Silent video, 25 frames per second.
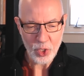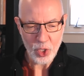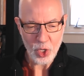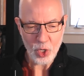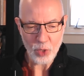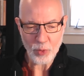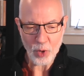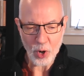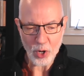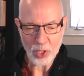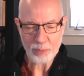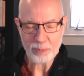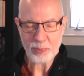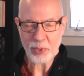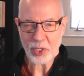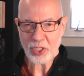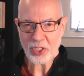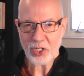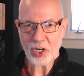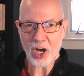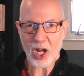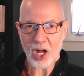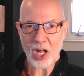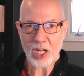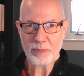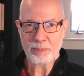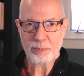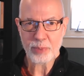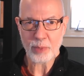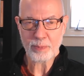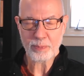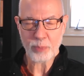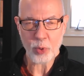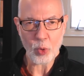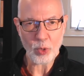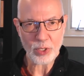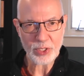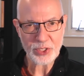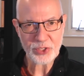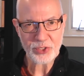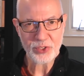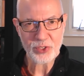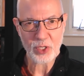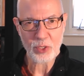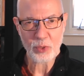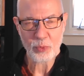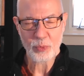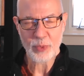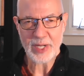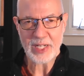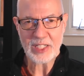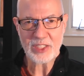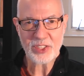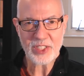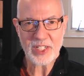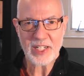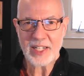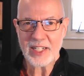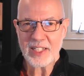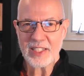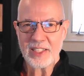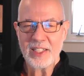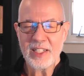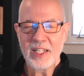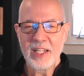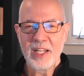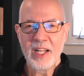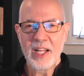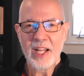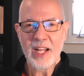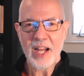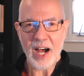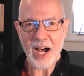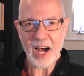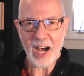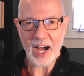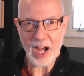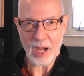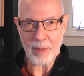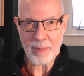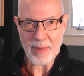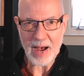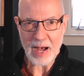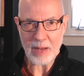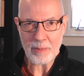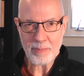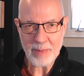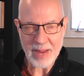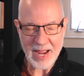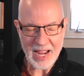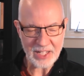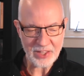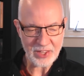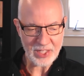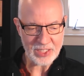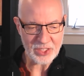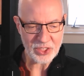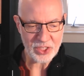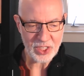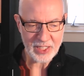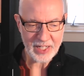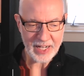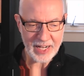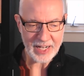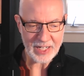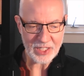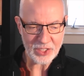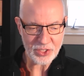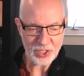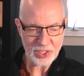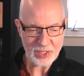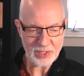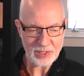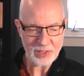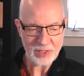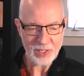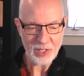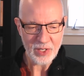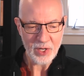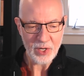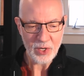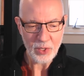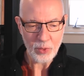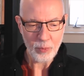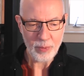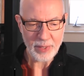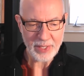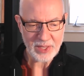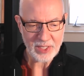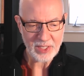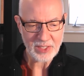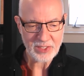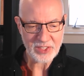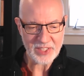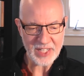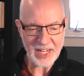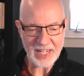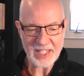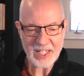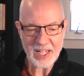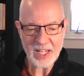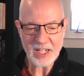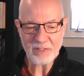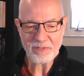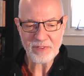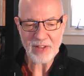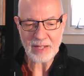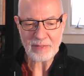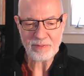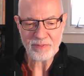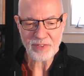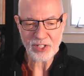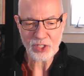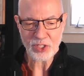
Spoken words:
who wrote a book called Proportional Reasoning about math education, with Xenia van